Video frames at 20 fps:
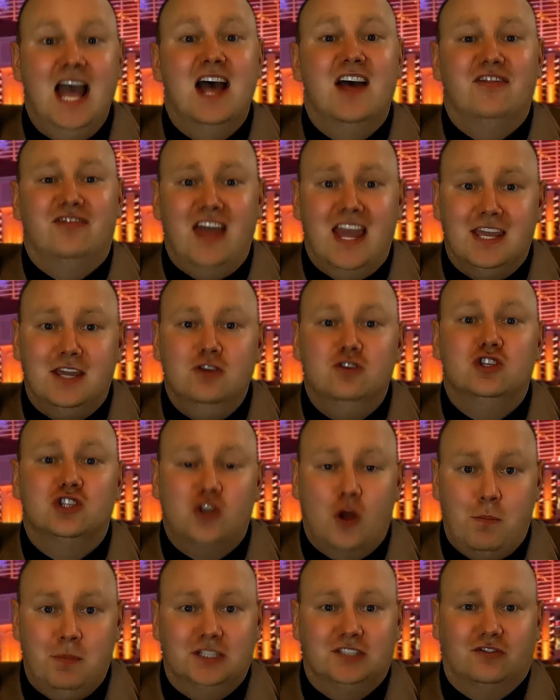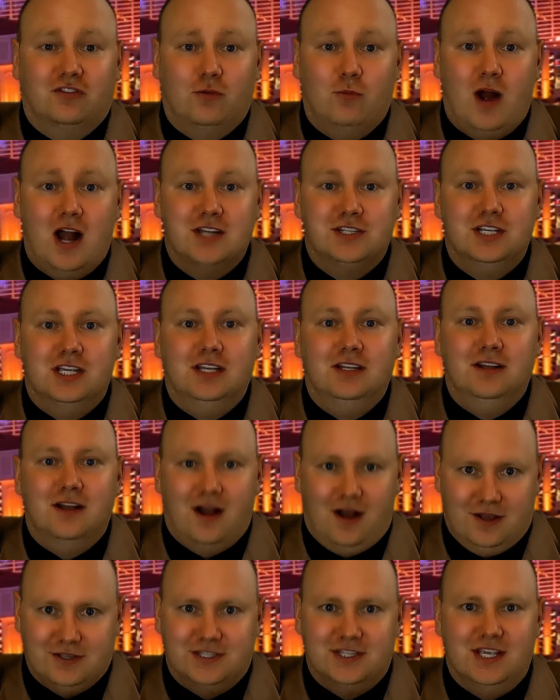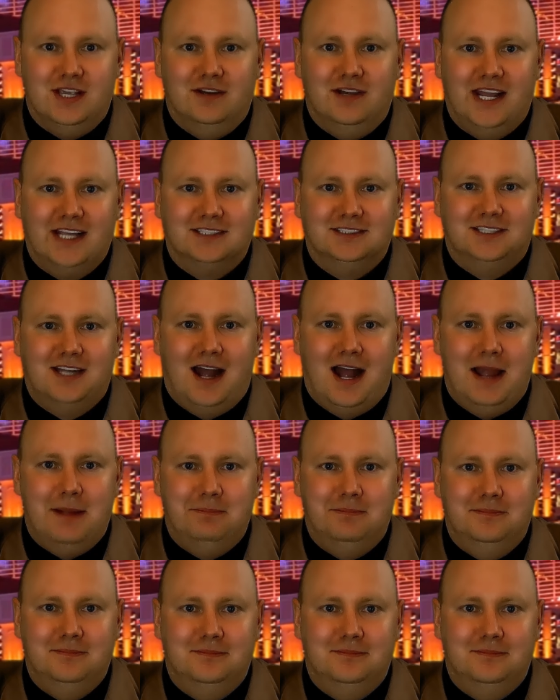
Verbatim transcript: Thank you so much for watching. I'll see you next time.